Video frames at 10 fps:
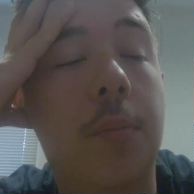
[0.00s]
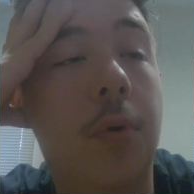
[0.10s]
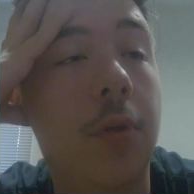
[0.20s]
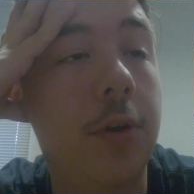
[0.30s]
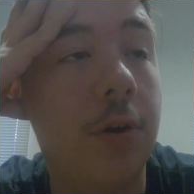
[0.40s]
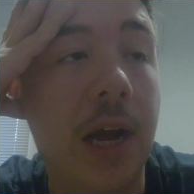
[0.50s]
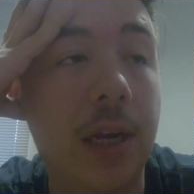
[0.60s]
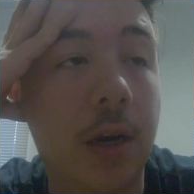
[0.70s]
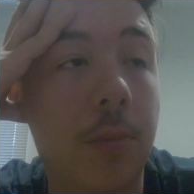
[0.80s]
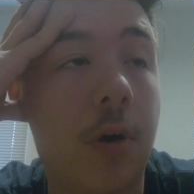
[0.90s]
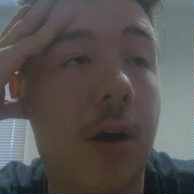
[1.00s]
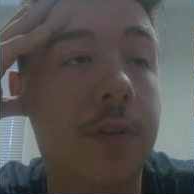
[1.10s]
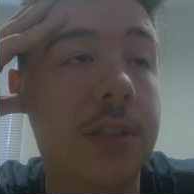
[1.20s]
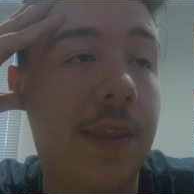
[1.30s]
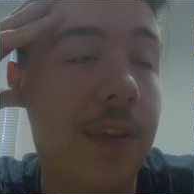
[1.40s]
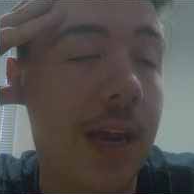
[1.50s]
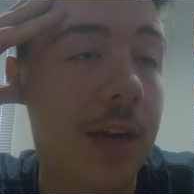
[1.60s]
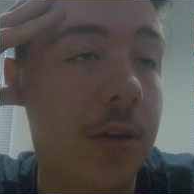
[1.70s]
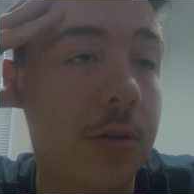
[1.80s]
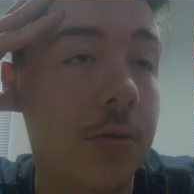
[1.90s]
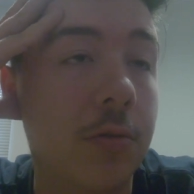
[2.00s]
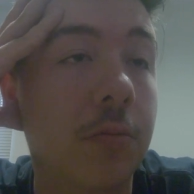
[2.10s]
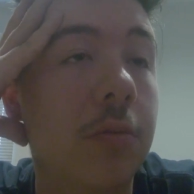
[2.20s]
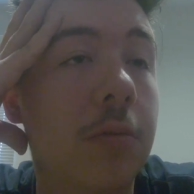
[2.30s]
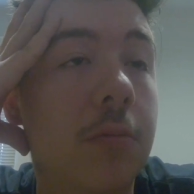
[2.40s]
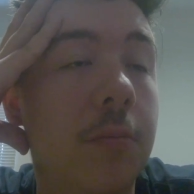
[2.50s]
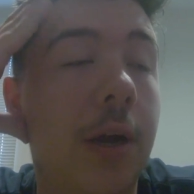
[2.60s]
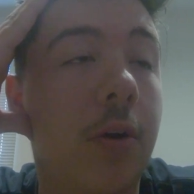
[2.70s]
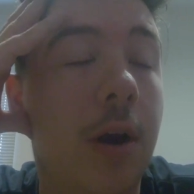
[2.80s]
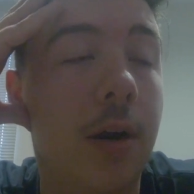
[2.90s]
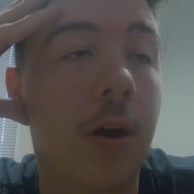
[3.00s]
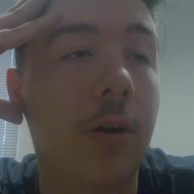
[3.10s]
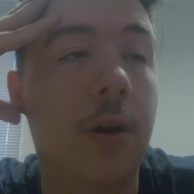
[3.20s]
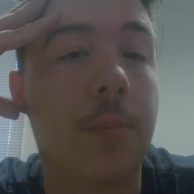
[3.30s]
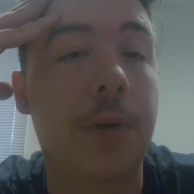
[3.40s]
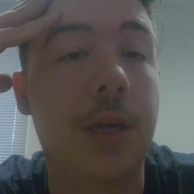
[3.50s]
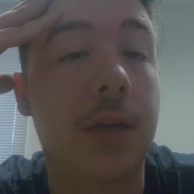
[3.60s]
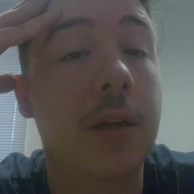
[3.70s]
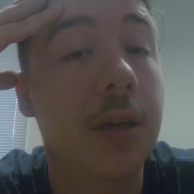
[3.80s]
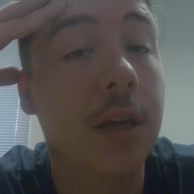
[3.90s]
pulled the tracking number off, sent that into my credit card company,